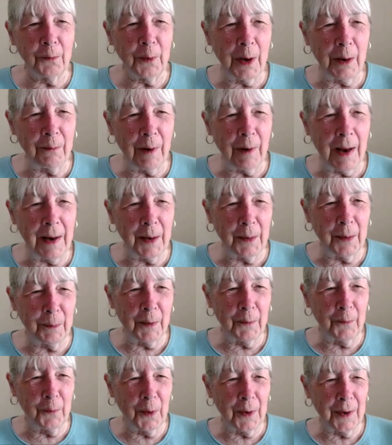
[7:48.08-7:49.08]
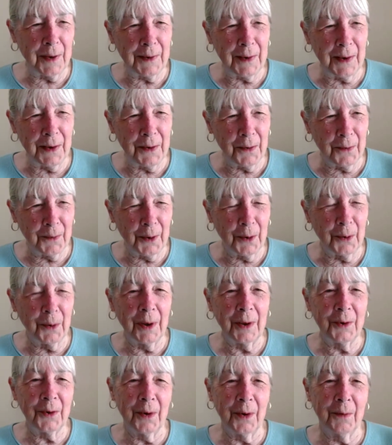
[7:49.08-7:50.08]
reread it before this interview.
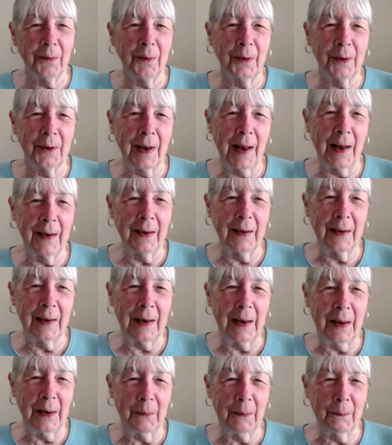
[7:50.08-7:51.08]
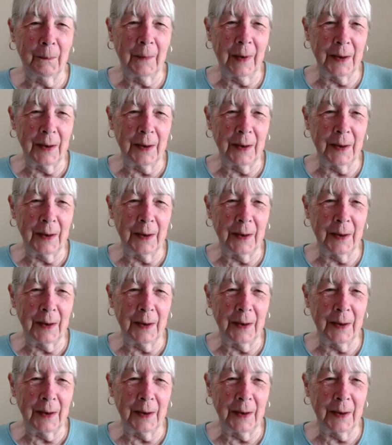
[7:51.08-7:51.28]
I should have looked at it again.